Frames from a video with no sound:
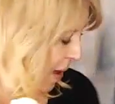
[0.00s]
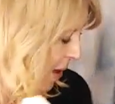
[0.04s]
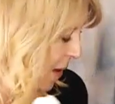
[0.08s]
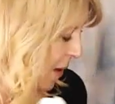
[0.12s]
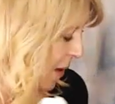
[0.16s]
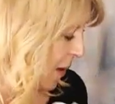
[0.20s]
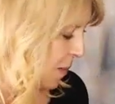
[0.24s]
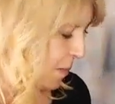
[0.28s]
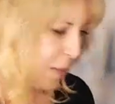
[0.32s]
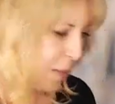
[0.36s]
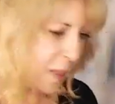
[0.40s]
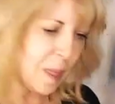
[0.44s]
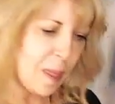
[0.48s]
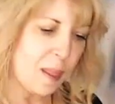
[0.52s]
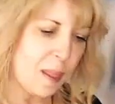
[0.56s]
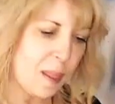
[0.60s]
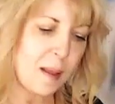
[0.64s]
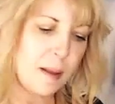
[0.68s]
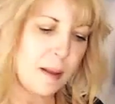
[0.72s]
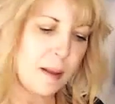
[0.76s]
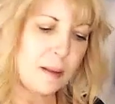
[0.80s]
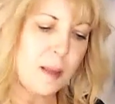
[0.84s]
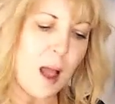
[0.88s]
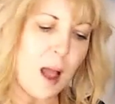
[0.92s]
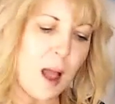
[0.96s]
um,
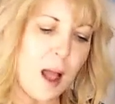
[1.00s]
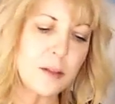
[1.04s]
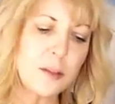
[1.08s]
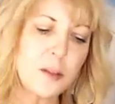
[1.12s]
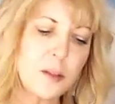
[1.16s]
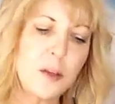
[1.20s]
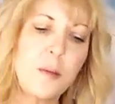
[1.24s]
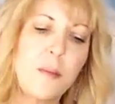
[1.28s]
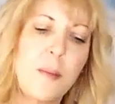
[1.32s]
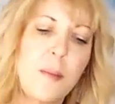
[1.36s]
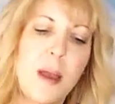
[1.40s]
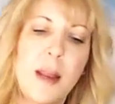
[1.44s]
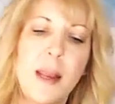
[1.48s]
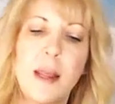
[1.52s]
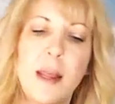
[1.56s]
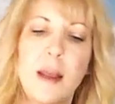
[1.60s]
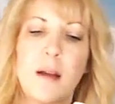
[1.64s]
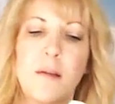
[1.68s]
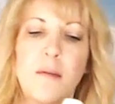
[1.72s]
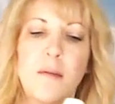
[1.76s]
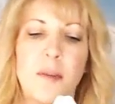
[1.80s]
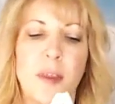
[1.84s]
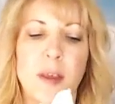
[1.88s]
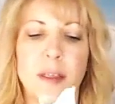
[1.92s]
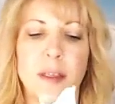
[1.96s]
not too many
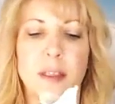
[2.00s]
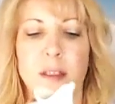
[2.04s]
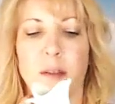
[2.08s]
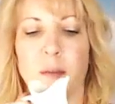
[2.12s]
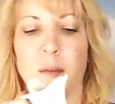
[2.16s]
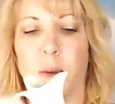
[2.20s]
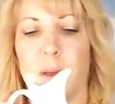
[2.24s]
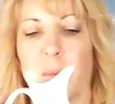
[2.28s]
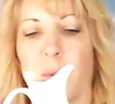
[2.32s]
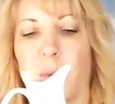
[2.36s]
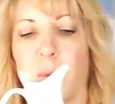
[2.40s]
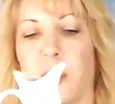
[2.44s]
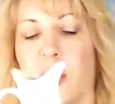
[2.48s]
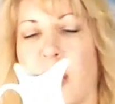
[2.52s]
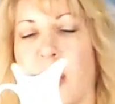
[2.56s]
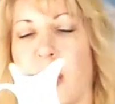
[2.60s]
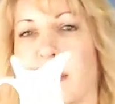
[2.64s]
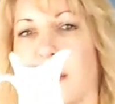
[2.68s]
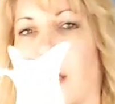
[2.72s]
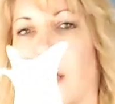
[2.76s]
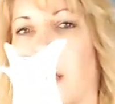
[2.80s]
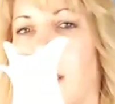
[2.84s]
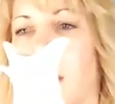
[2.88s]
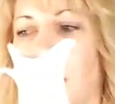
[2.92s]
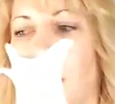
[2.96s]
of this one, which has
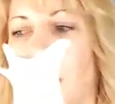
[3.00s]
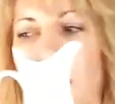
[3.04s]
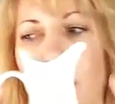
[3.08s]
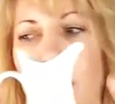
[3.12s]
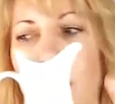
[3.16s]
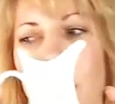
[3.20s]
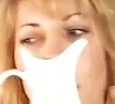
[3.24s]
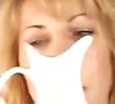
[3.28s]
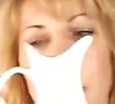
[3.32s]
a little